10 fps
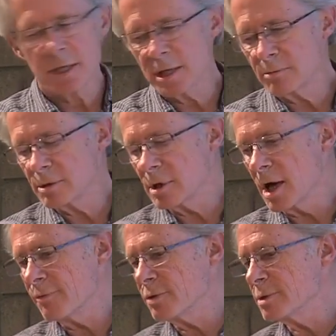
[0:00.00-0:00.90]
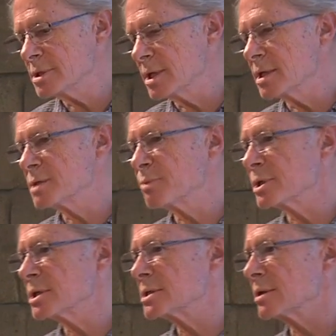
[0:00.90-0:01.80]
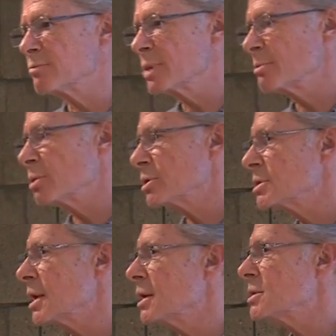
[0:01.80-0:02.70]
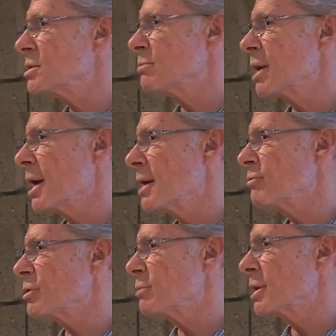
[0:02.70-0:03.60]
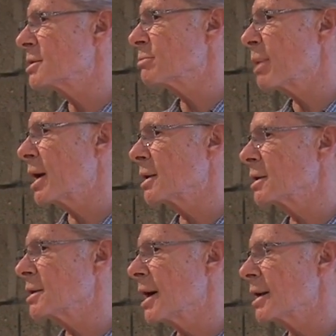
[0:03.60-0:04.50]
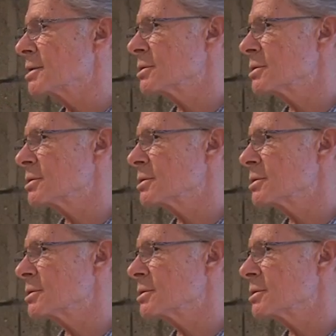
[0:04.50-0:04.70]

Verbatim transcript: And often we see this business of people change their behavior because of panic attacks.